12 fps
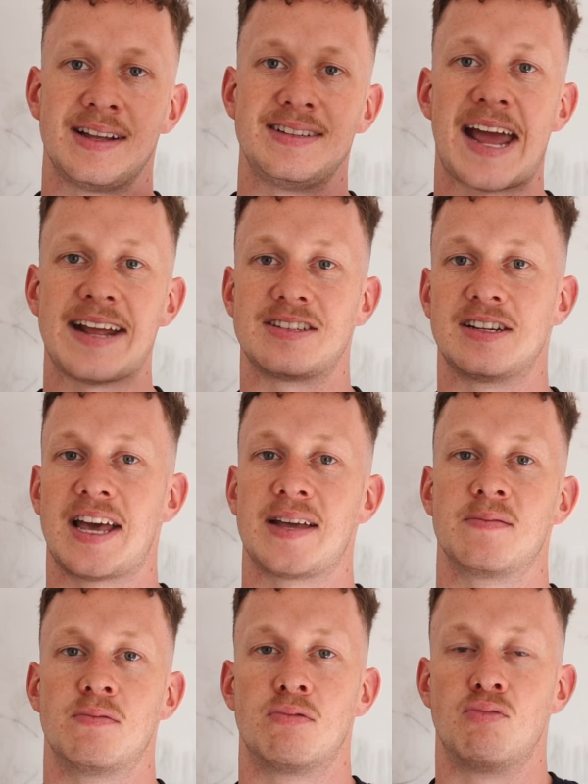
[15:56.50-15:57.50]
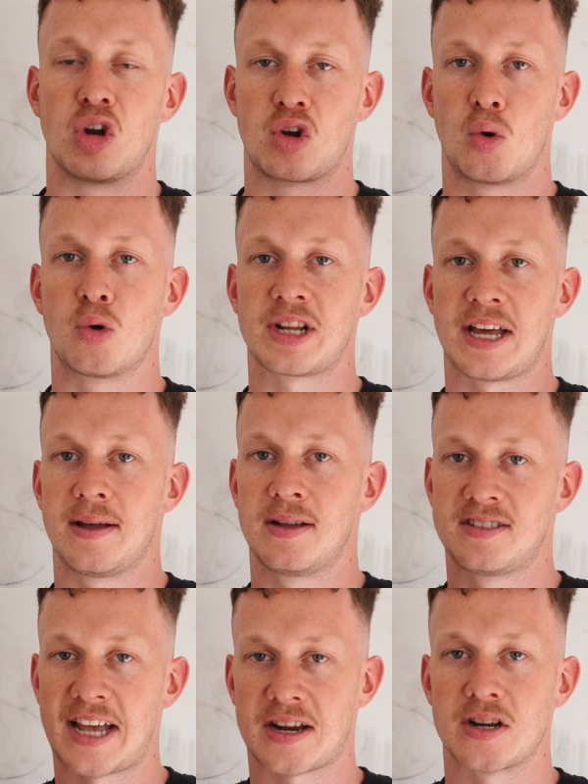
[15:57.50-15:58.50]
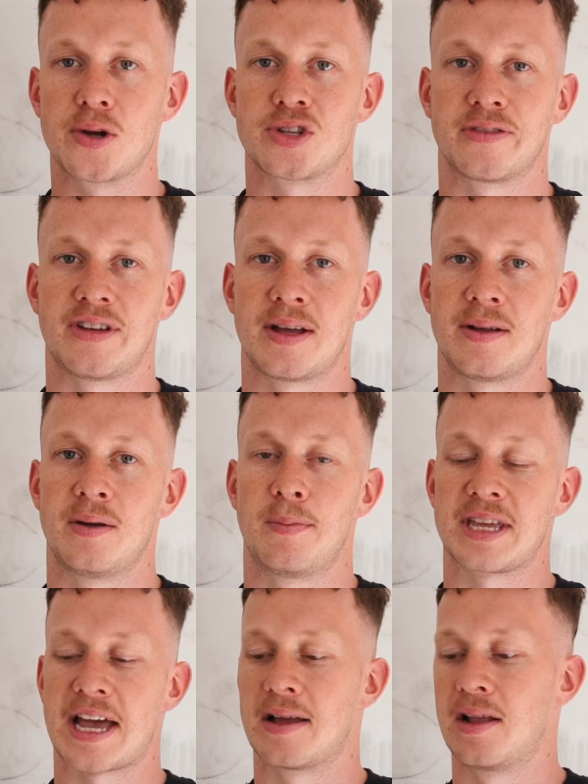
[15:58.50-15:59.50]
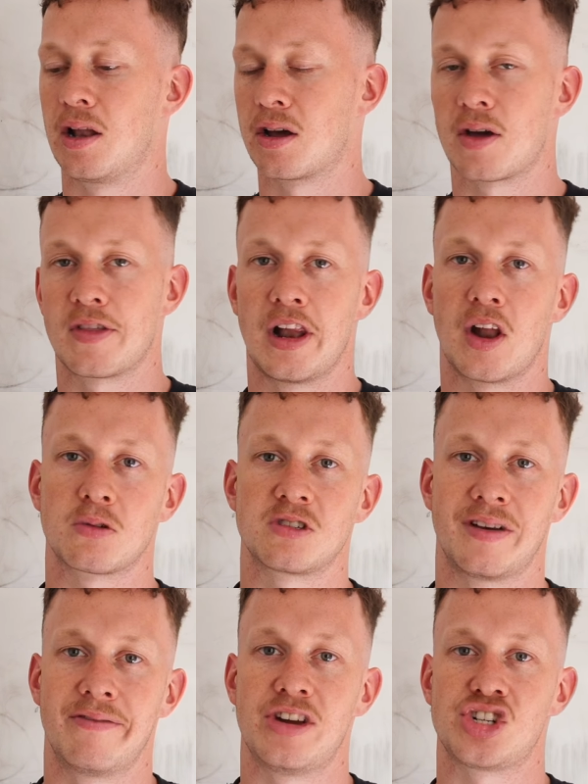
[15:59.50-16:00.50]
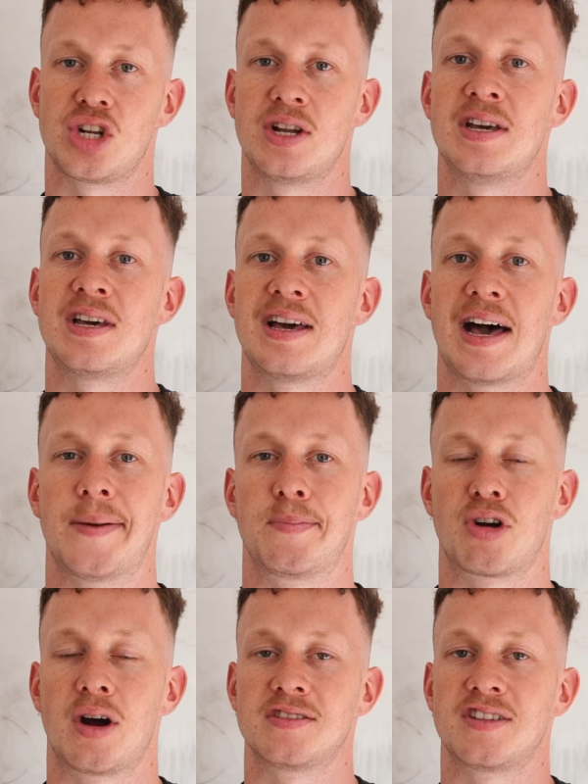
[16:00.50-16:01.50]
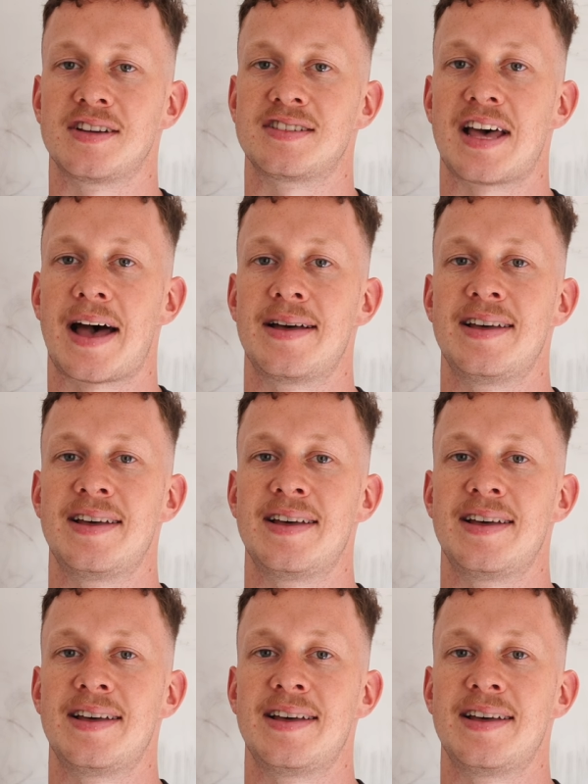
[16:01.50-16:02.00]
day to day. Record it, take note of it, but yeah, look at the long-term vision and prioritize that,